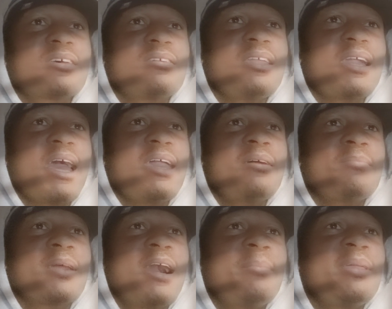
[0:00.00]
So you got
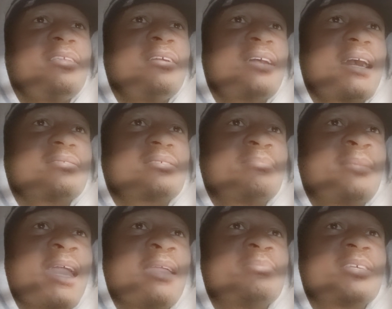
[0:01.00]
him coming. You got some
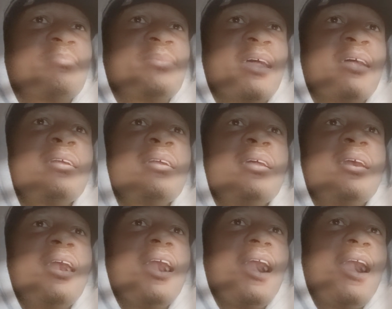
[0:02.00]
names up there.
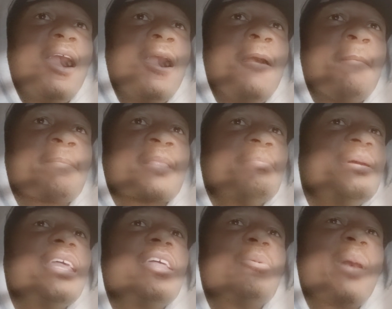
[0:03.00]
Um,
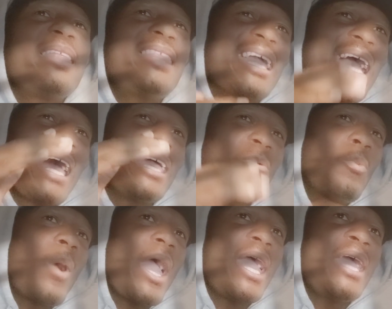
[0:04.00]
but anyway, they got him
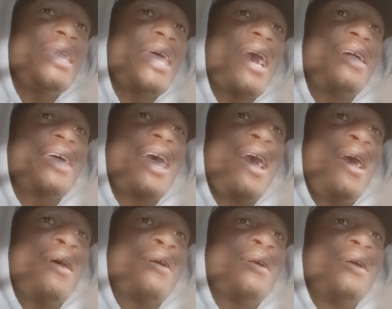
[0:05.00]
way down
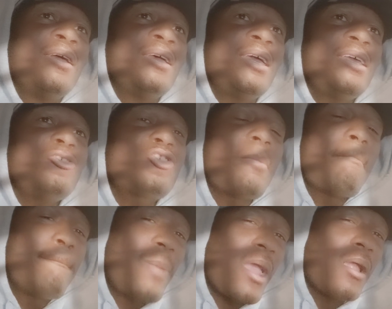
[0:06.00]
there, and you
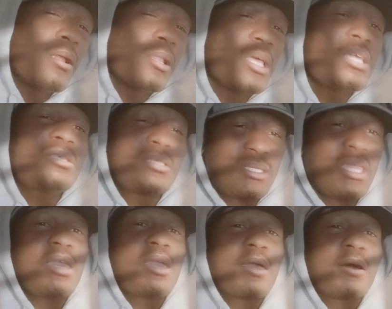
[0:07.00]
can barely
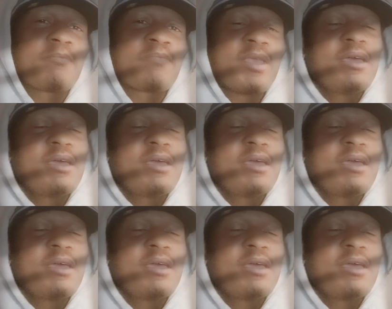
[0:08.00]
see him.